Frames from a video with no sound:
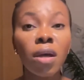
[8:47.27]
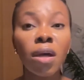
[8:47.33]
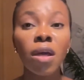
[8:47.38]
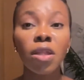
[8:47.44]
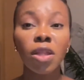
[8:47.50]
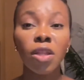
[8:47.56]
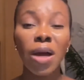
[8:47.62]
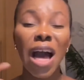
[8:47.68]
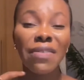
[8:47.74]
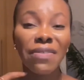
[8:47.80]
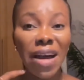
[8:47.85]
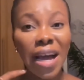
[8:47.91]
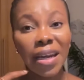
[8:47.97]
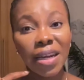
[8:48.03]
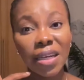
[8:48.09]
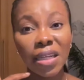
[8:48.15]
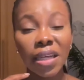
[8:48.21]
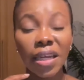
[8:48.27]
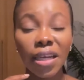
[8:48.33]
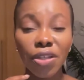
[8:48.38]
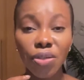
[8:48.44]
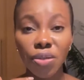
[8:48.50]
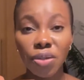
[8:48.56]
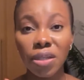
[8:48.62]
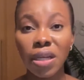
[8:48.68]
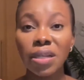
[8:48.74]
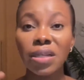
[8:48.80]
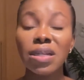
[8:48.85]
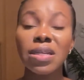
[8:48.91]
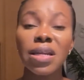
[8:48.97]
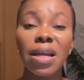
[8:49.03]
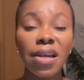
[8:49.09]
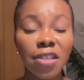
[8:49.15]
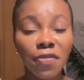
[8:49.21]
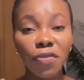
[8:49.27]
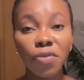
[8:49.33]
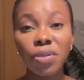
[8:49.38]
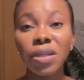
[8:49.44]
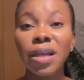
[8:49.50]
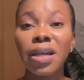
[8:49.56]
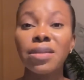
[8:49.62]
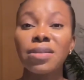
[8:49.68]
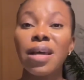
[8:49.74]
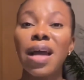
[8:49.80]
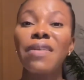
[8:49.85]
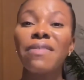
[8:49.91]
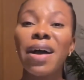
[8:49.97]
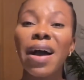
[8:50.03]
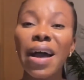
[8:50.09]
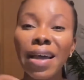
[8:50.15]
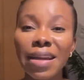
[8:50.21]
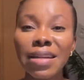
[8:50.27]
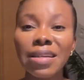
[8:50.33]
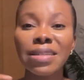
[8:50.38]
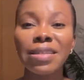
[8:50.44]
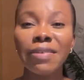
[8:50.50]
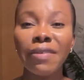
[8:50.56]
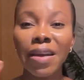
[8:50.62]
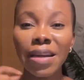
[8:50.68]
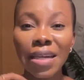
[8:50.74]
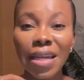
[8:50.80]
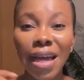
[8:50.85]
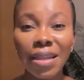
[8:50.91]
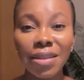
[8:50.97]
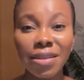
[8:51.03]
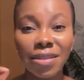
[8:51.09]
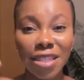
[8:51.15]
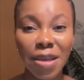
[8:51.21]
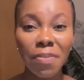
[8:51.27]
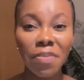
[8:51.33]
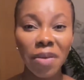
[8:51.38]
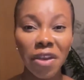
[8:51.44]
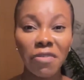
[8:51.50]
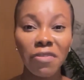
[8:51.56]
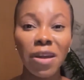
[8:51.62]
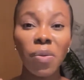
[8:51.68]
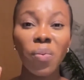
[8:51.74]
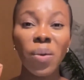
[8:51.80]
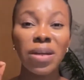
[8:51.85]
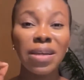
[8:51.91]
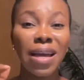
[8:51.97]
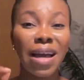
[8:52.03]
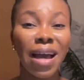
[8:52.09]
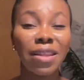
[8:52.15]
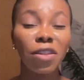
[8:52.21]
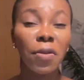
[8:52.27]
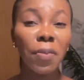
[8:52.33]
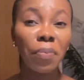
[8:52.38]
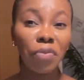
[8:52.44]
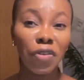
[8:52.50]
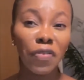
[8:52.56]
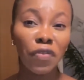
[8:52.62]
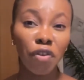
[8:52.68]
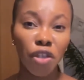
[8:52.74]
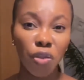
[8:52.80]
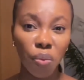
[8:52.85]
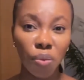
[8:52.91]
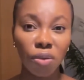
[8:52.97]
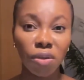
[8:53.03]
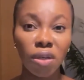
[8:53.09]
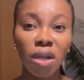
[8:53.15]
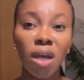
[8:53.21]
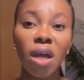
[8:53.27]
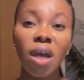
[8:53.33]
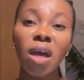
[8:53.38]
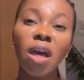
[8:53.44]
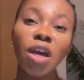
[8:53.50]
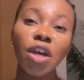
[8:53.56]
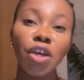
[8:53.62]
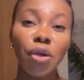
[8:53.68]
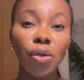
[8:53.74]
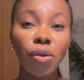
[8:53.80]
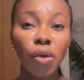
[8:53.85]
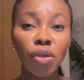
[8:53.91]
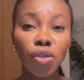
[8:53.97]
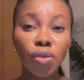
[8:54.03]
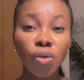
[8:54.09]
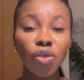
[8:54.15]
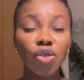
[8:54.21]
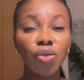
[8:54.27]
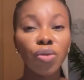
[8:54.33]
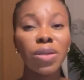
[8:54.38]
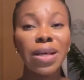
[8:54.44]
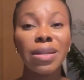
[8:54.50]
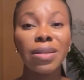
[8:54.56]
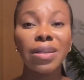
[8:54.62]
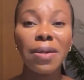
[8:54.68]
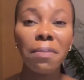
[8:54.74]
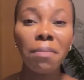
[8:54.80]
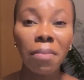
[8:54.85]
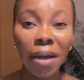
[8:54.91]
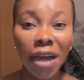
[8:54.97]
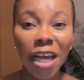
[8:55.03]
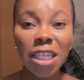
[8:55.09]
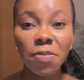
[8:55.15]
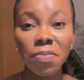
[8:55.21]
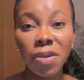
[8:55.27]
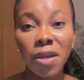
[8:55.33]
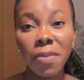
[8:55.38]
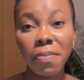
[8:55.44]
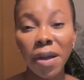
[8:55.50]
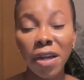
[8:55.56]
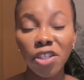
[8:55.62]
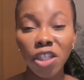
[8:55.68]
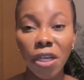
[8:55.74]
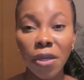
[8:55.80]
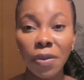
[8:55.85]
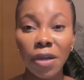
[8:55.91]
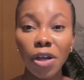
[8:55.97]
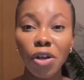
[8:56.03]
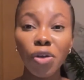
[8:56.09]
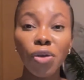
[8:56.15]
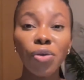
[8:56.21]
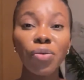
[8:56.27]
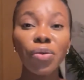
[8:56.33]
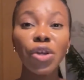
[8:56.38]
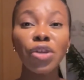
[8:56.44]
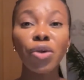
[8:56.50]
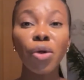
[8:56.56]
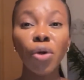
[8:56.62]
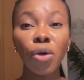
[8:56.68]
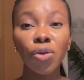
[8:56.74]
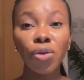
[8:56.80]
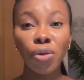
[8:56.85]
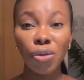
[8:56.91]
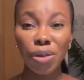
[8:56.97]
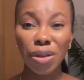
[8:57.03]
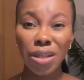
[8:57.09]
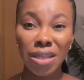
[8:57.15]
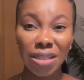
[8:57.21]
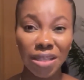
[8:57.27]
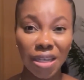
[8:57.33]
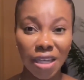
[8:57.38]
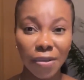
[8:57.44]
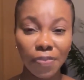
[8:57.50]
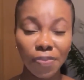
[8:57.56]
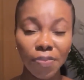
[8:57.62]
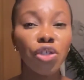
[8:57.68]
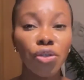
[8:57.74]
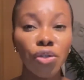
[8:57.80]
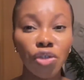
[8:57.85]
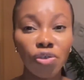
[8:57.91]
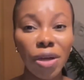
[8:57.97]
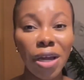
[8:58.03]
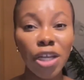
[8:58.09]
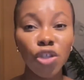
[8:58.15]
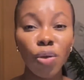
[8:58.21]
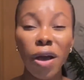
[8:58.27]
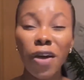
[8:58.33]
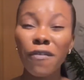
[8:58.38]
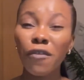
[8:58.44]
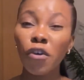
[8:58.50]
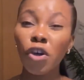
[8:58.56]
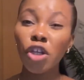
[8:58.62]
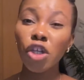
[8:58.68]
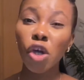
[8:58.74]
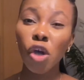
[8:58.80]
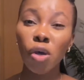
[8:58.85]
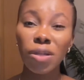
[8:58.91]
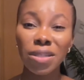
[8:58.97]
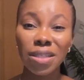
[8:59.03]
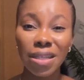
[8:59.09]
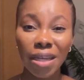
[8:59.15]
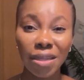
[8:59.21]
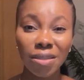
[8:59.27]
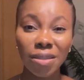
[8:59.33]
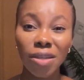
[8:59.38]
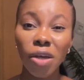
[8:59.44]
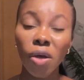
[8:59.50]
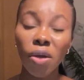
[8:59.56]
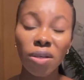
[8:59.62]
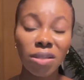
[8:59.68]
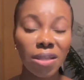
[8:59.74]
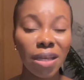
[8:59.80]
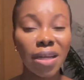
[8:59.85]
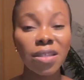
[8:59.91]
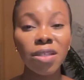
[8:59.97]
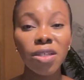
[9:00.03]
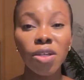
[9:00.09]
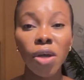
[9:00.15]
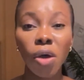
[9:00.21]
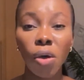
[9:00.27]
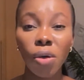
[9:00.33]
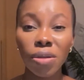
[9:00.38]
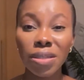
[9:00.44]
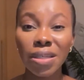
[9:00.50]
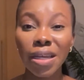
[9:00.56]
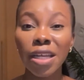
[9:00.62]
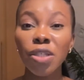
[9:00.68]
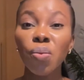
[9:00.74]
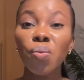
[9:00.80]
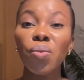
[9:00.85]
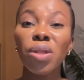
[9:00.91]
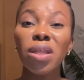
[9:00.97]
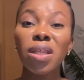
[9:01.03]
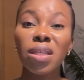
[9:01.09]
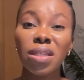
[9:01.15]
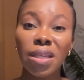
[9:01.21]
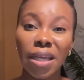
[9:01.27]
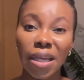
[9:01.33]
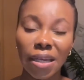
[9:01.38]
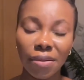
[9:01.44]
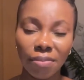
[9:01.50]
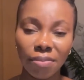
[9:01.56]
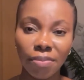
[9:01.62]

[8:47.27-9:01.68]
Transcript: They have acne here today, the next few days they have acne directly at the same area where they had the previous one. It could also show that there might be a bacteria going on the skin. You should try to avoid constant contact with the skin